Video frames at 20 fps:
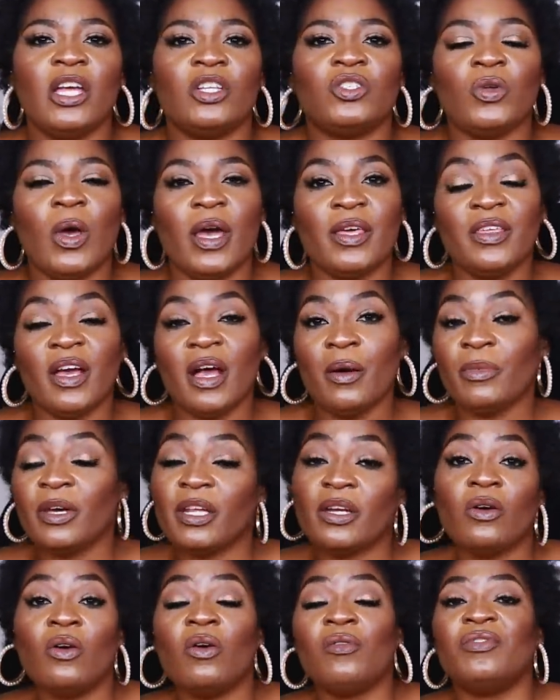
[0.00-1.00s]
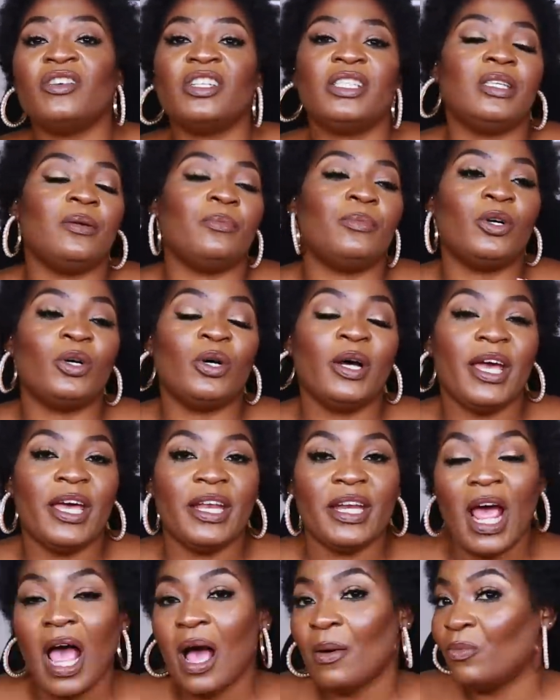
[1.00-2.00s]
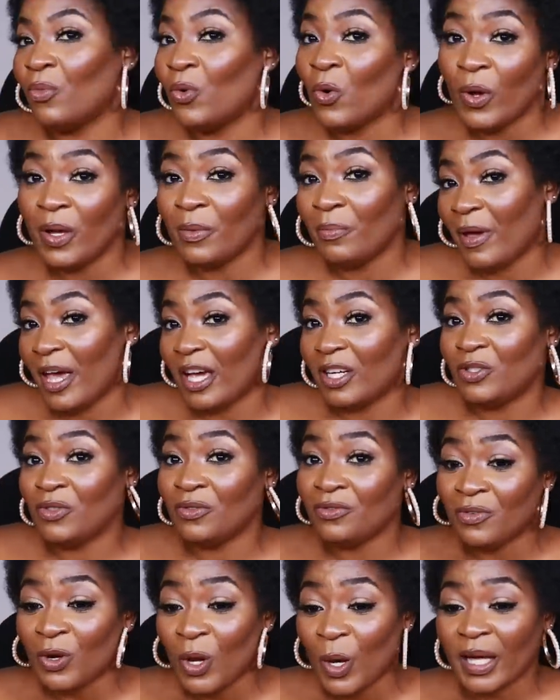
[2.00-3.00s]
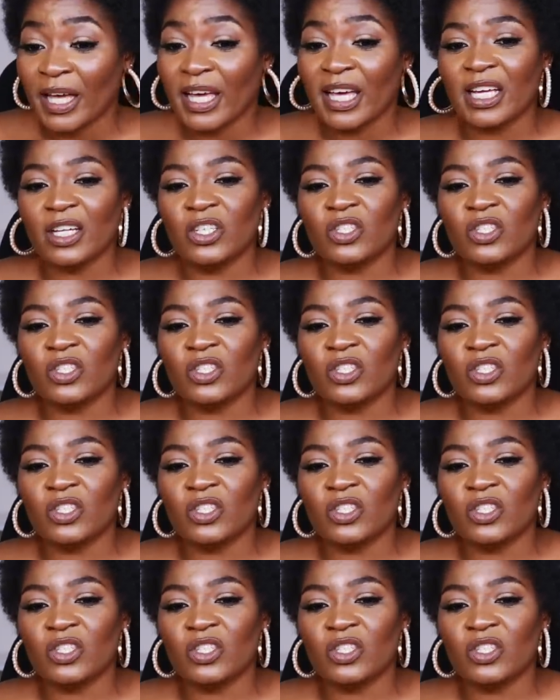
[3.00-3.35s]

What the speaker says: and so I think I'm getting comfortable and I'm going back to vlogging.